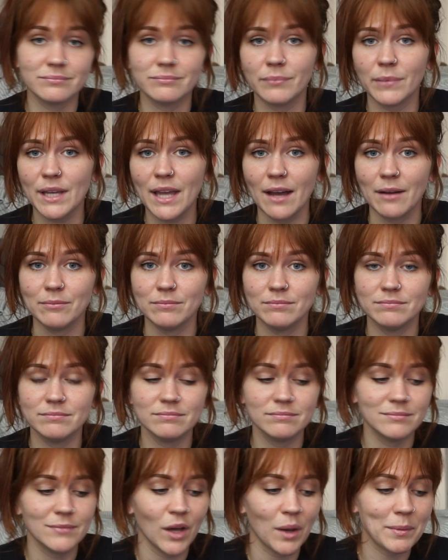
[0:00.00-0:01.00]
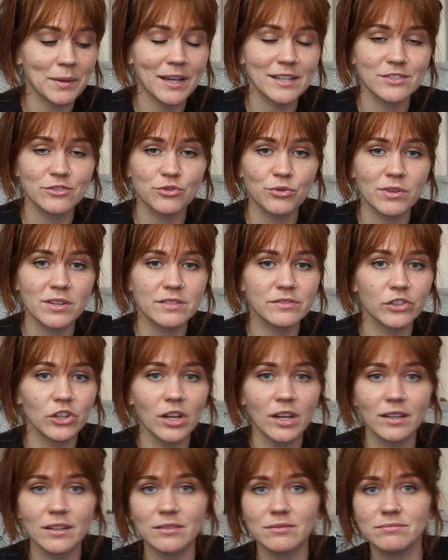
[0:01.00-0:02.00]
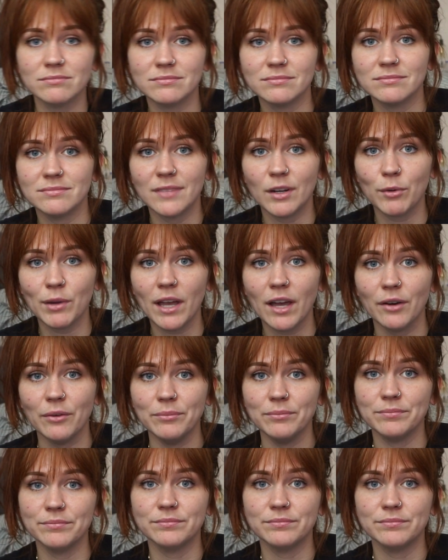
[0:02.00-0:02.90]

But yeah, hope you guys enjoy this vlog. Here we go.